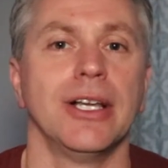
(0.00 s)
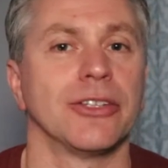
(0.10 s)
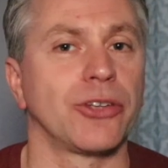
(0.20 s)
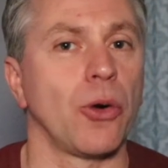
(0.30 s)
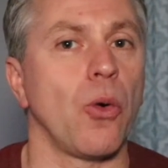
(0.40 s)

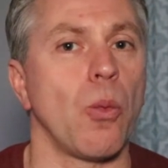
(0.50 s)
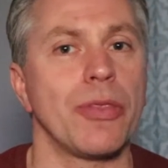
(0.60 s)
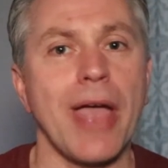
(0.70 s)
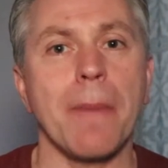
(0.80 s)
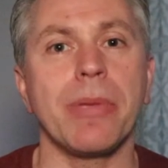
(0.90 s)
So
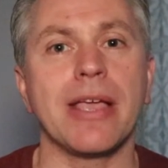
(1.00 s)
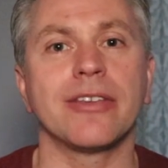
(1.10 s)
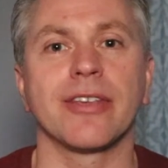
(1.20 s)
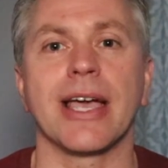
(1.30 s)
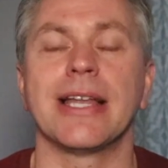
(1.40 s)
with that being
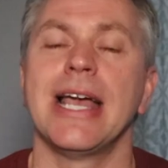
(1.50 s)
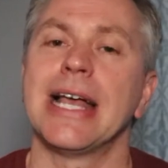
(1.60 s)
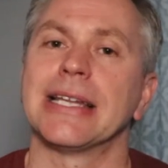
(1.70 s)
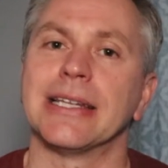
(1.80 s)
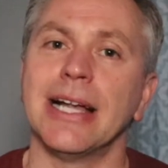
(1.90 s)
said,
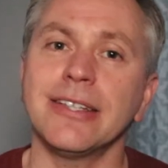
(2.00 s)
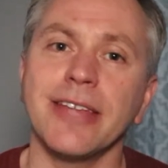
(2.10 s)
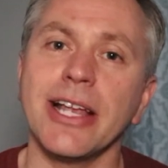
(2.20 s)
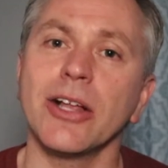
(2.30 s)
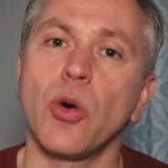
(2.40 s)
let's
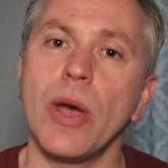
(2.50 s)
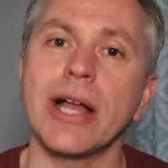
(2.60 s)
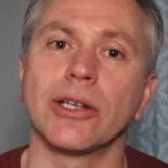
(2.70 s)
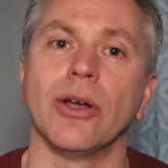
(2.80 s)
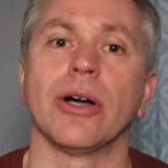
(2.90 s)
take a
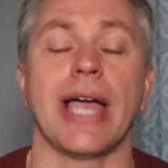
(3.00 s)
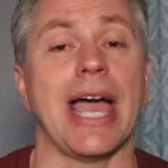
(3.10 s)
quick look